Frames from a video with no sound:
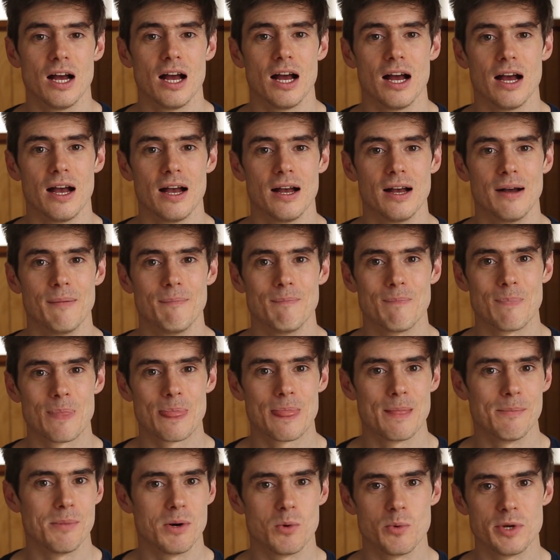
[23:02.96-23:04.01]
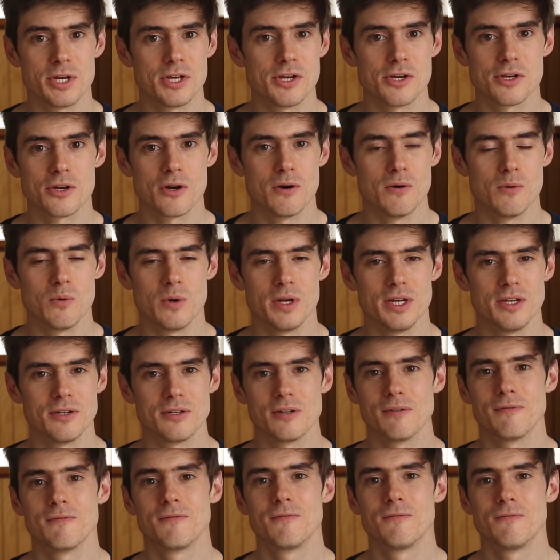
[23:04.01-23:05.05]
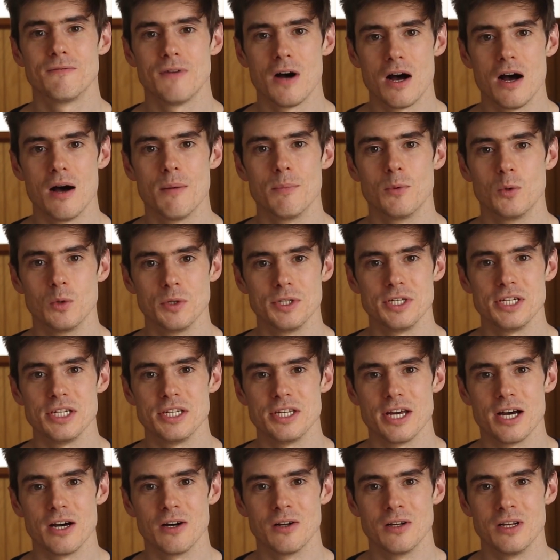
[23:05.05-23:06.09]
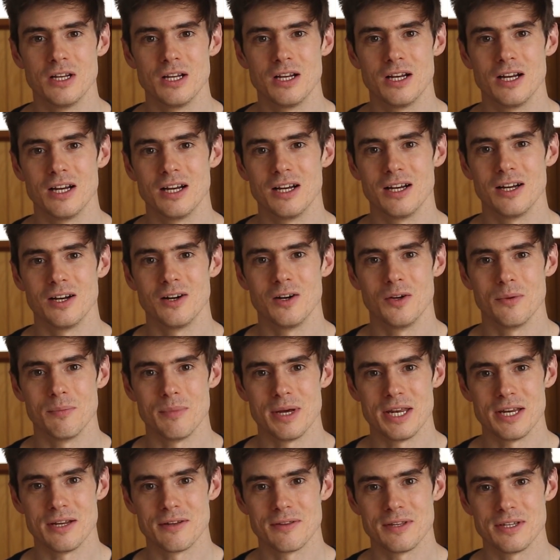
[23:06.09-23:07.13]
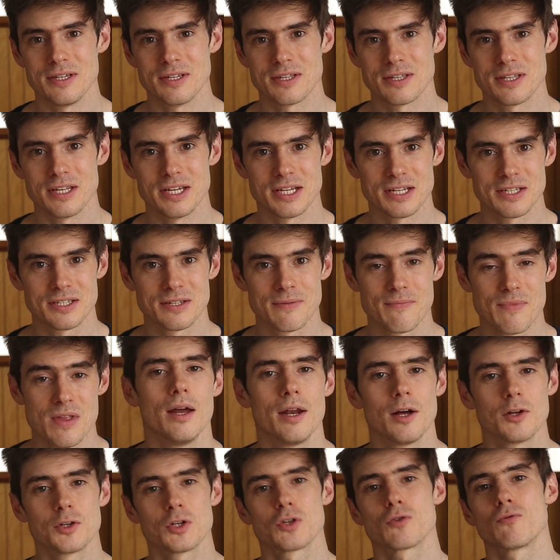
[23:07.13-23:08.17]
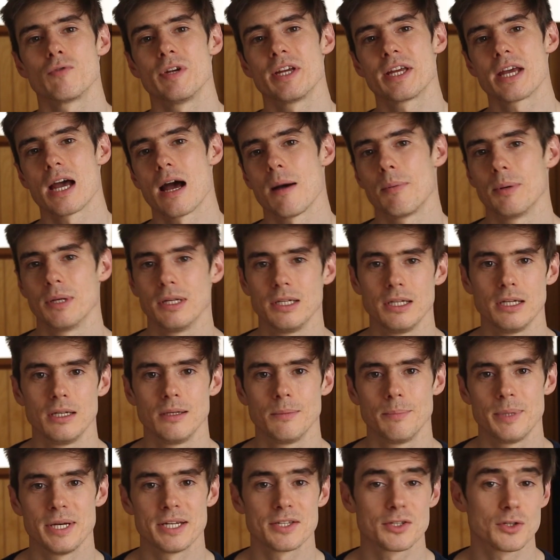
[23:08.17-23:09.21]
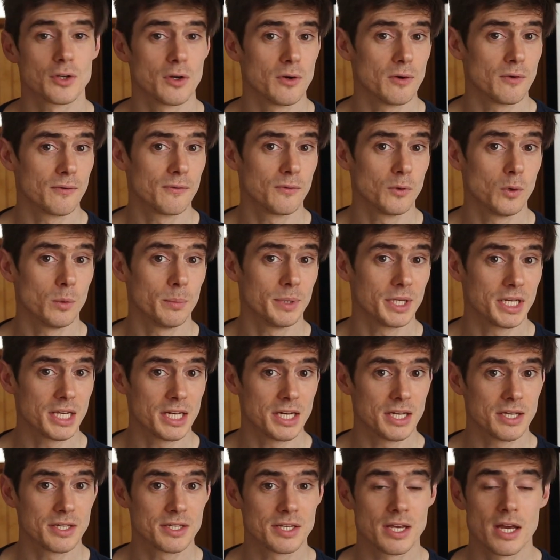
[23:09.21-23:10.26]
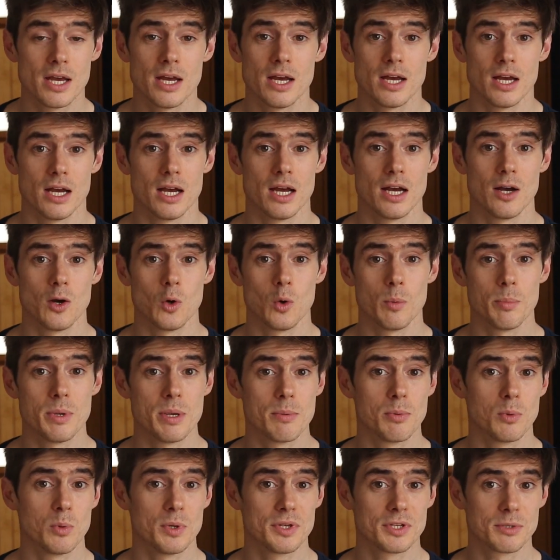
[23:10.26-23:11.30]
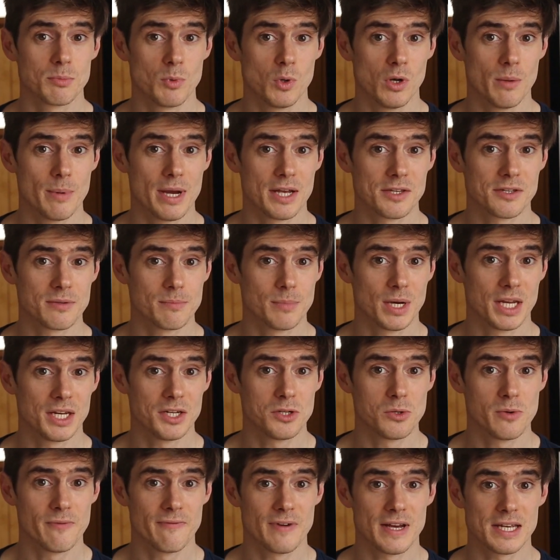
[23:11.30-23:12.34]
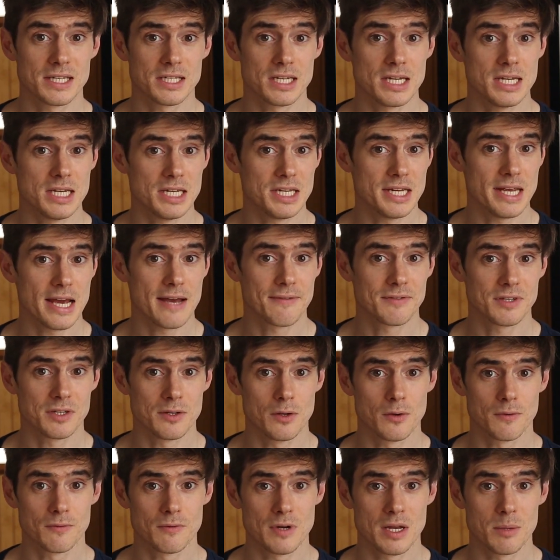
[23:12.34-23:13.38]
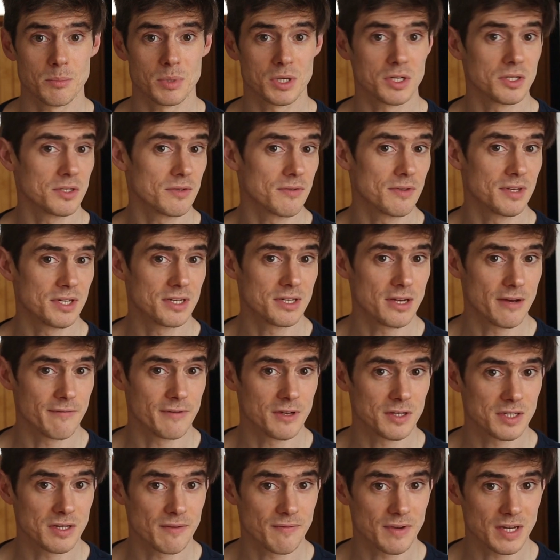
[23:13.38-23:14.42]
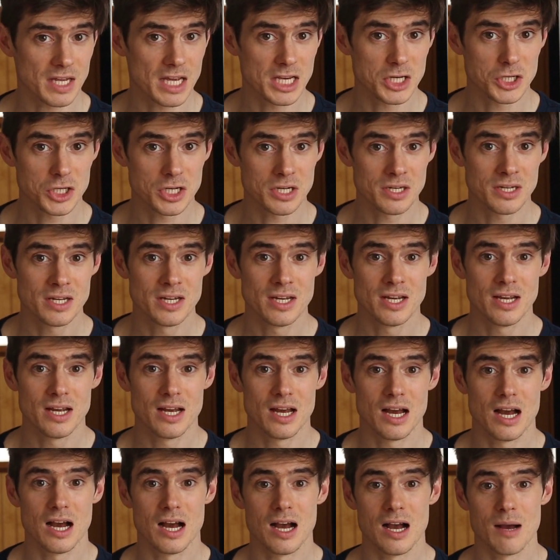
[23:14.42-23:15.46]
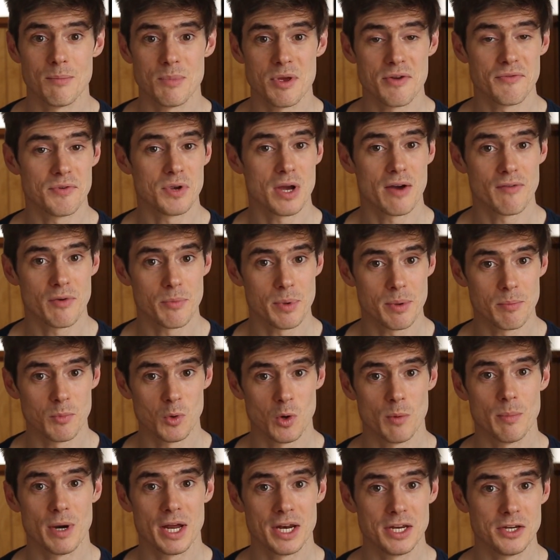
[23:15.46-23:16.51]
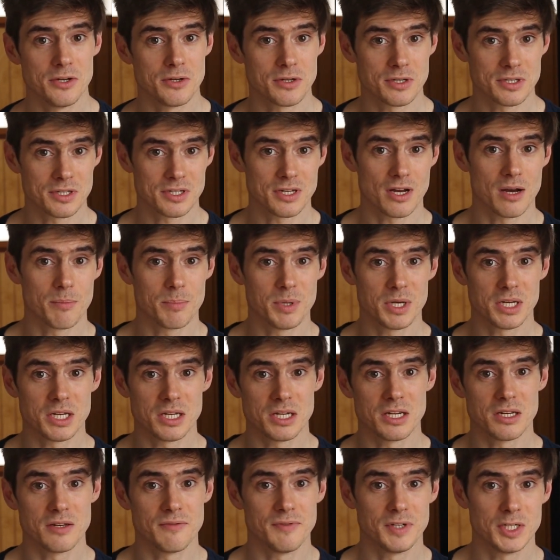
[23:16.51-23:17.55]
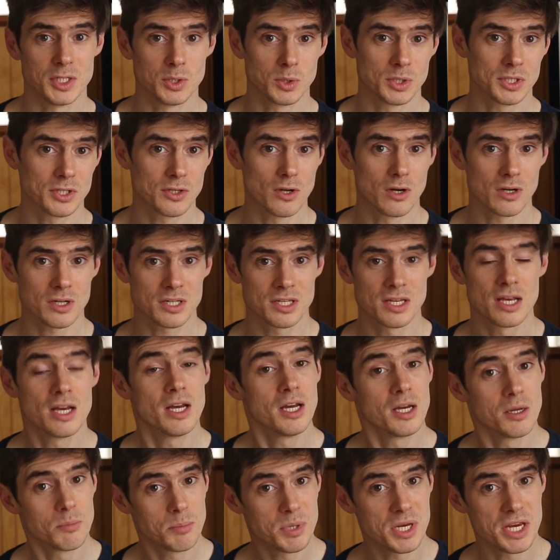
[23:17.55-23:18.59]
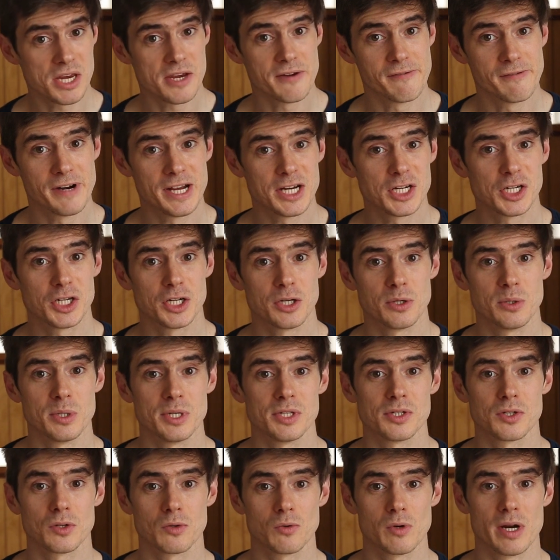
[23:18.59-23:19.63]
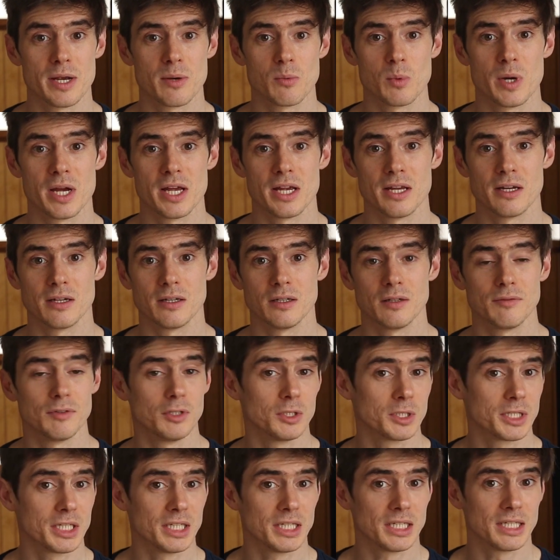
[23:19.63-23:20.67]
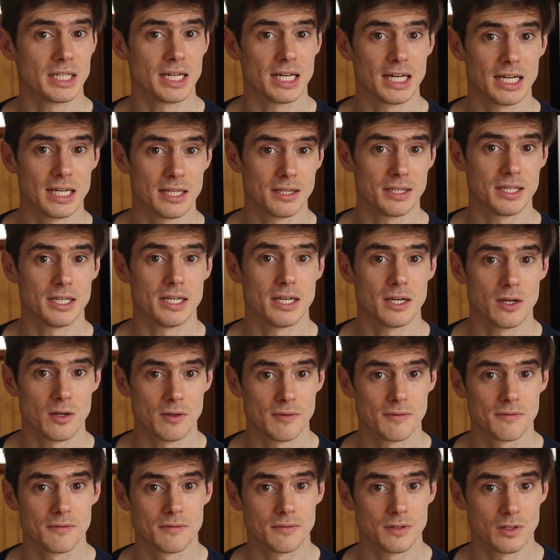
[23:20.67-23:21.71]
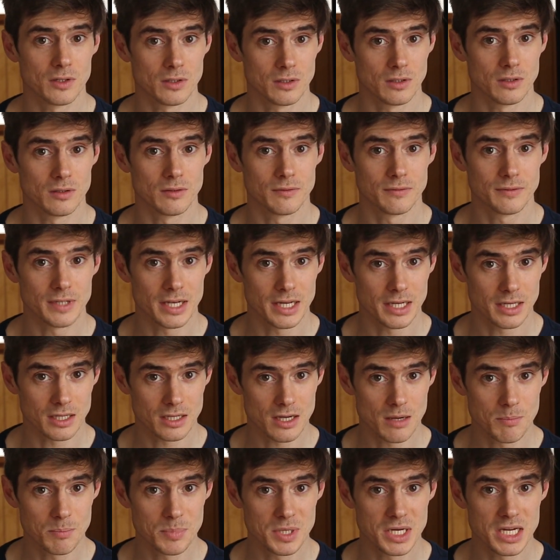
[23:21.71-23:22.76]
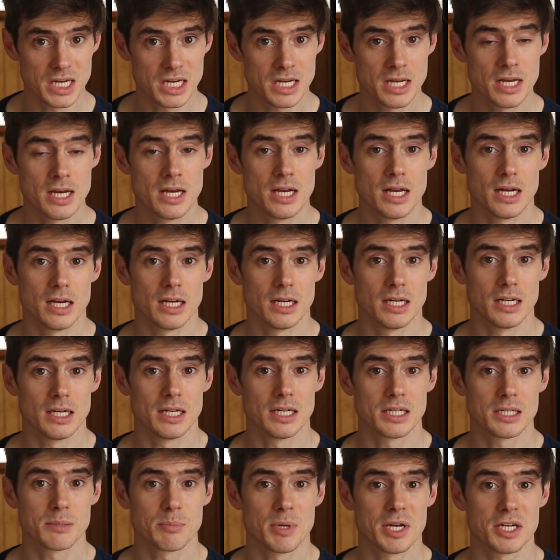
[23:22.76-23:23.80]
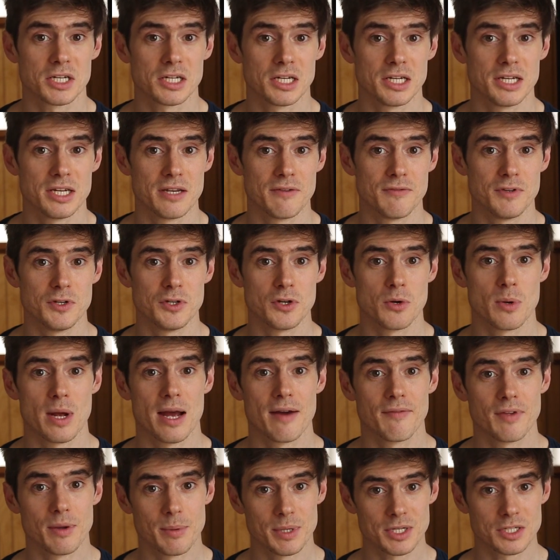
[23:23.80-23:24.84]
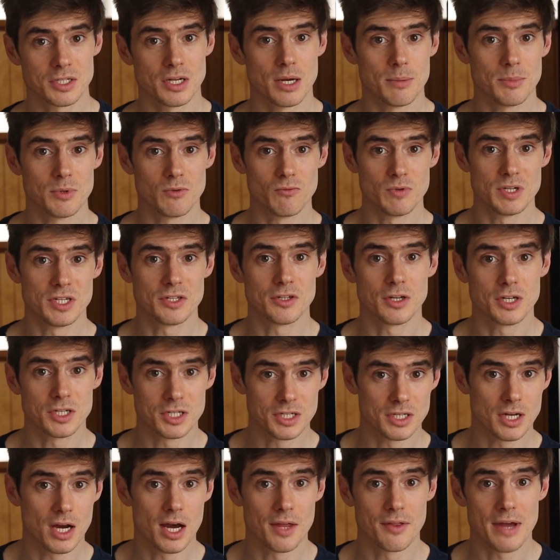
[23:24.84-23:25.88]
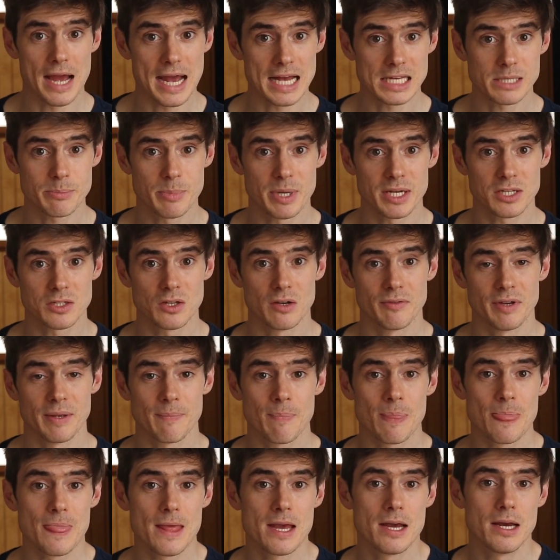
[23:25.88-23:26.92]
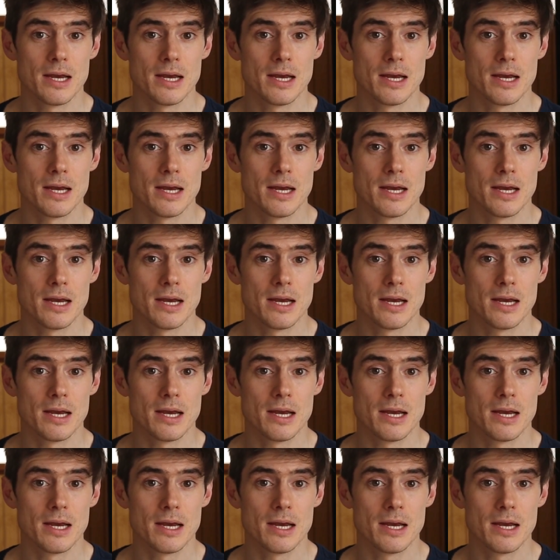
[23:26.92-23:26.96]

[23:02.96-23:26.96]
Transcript: But we could go into far more detail on many of these things. And I'll just recap a little bit. So for beginners or people with small amounts of money to invest, ETFs are your friend because of the diversification. If you have a bit more money, you can start picking individual stocks. PE ratio is a great way of looking at the health of a company, especially if you don't have that much time to research into other aspects of it.